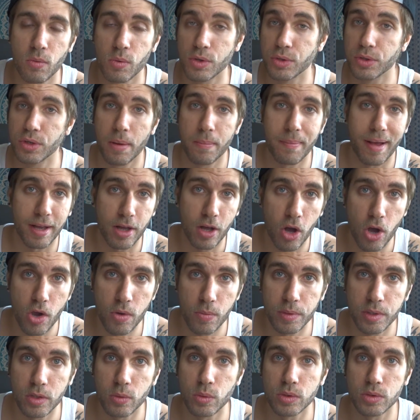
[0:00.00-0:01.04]
when you come back
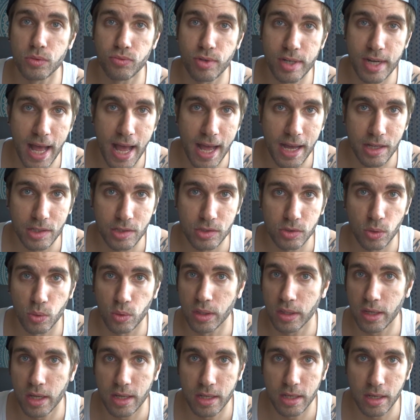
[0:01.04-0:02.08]
home and you want to relax
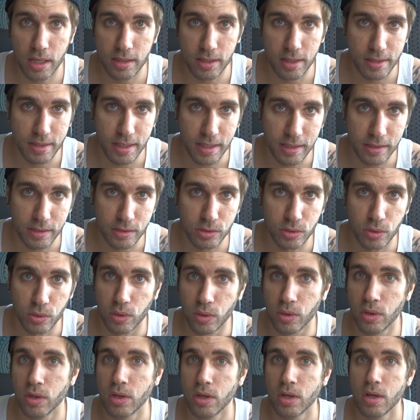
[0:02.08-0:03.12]
or learn other things
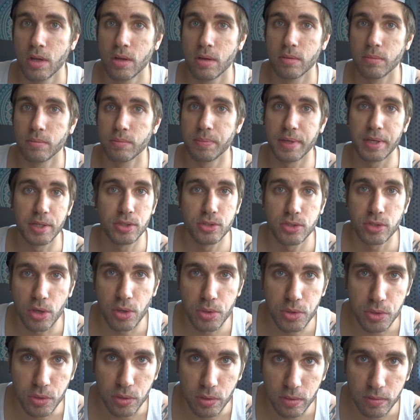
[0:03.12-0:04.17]
or be
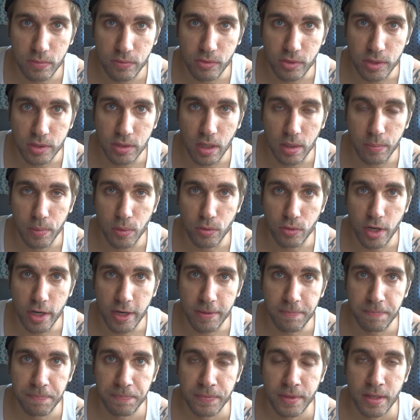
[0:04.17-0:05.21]
social for example right